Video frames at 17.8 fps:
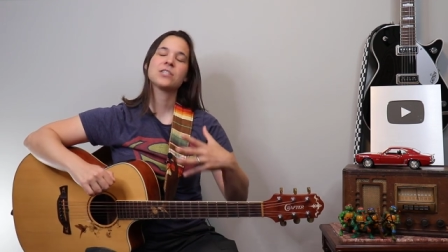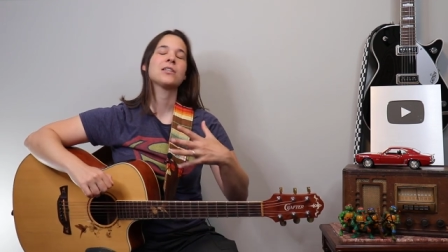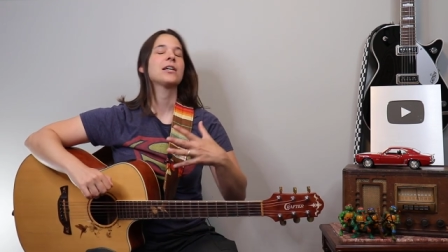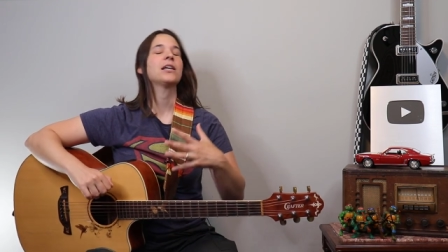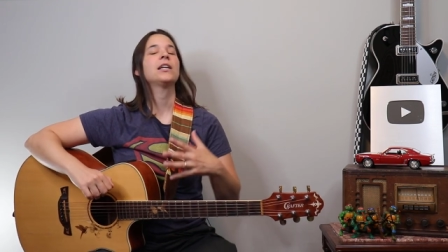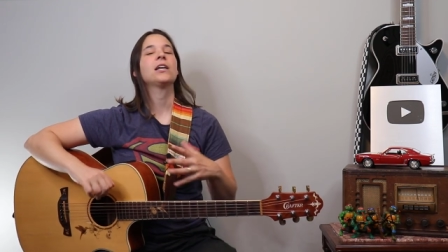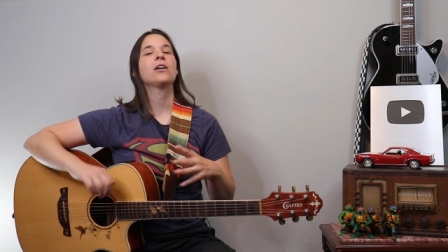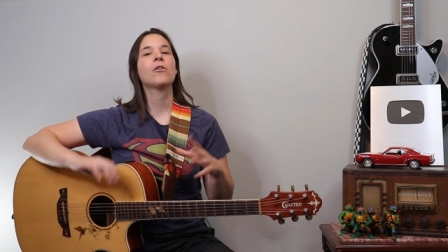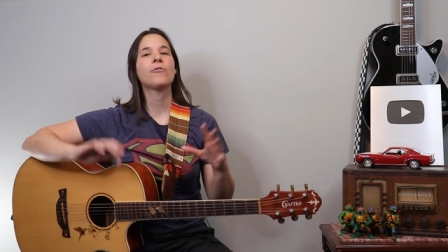So
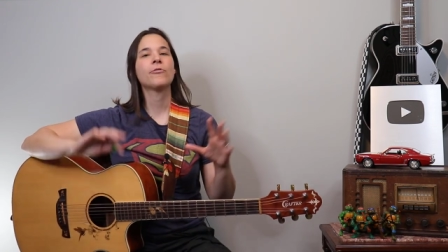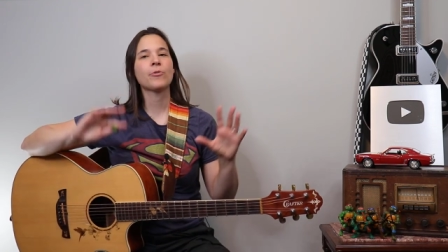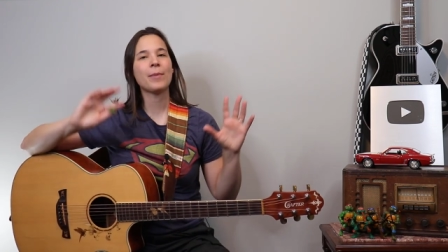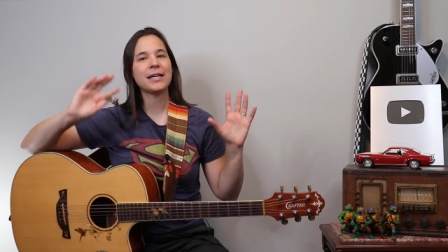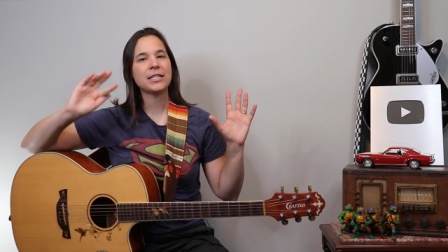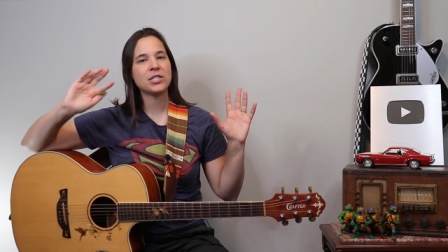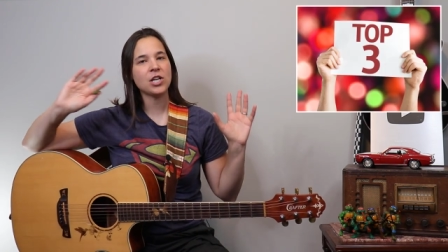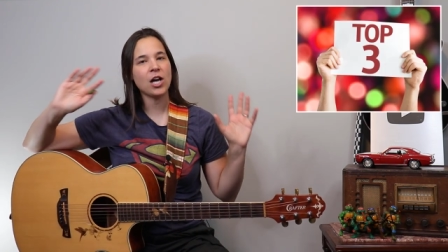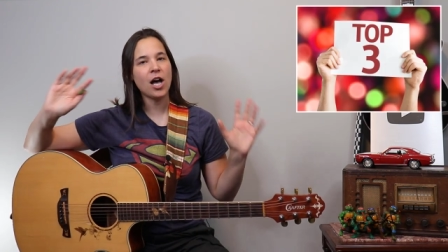I'm going to go over
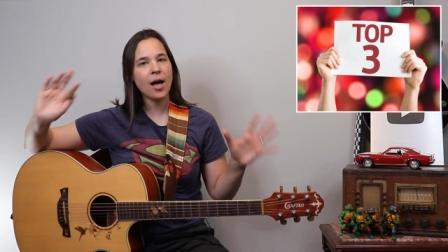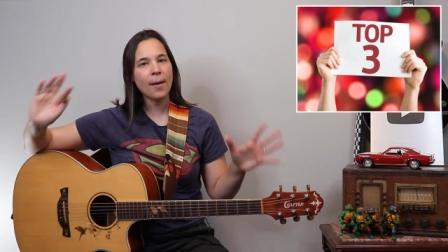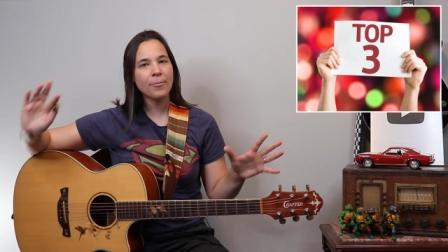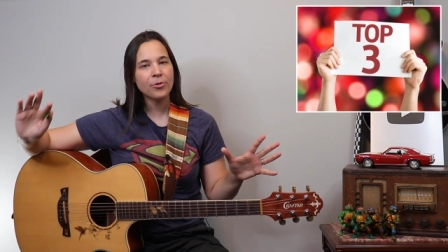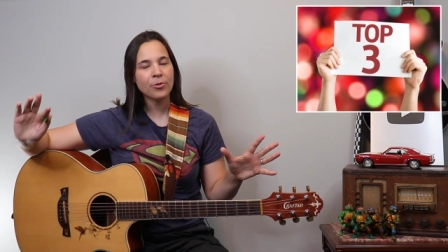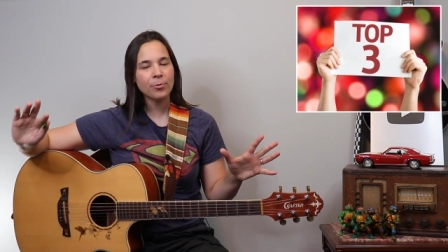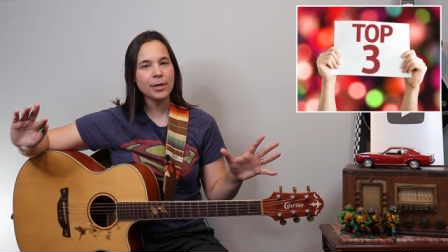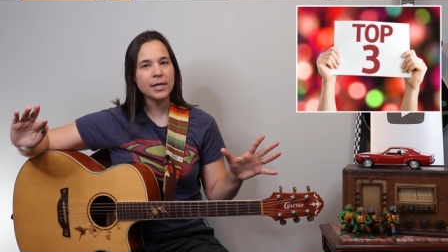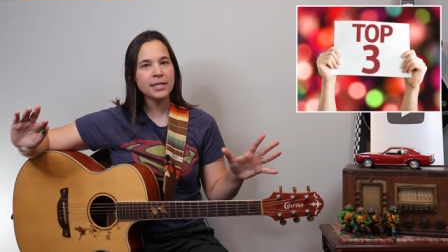my
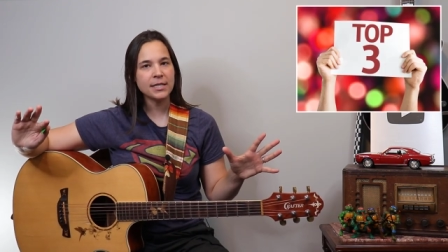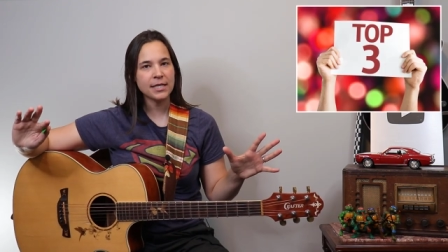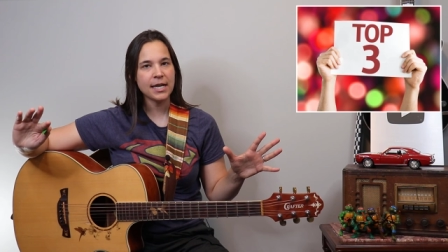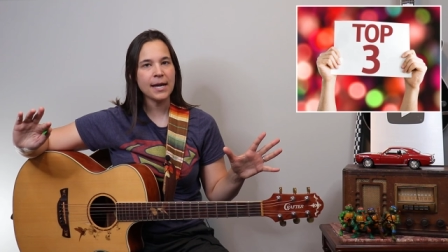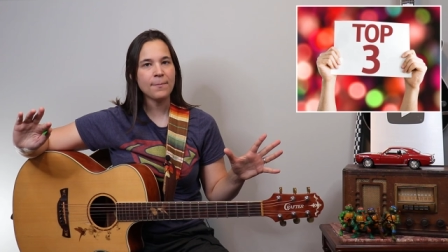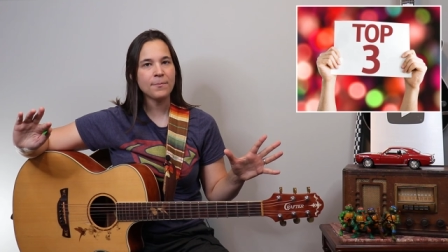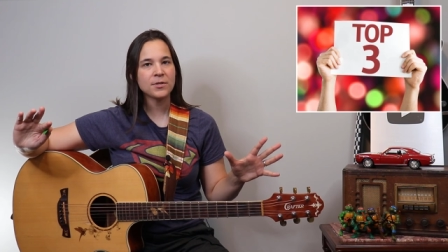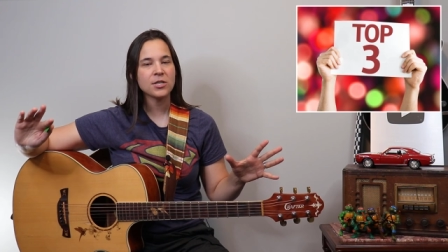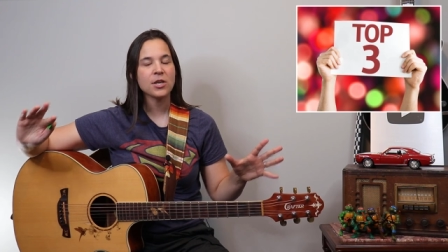top three
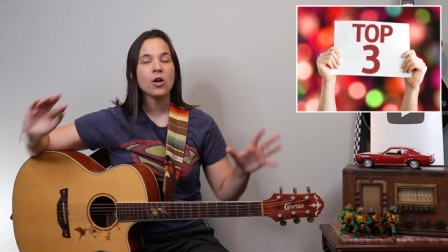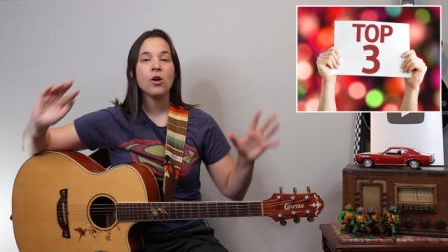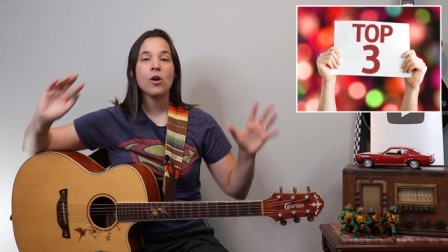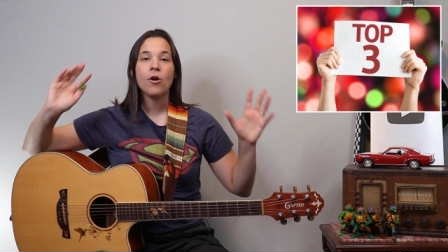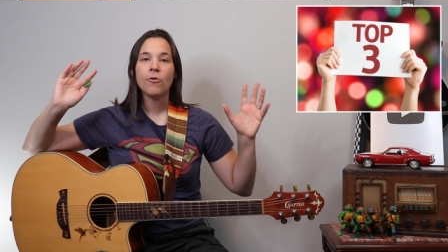tips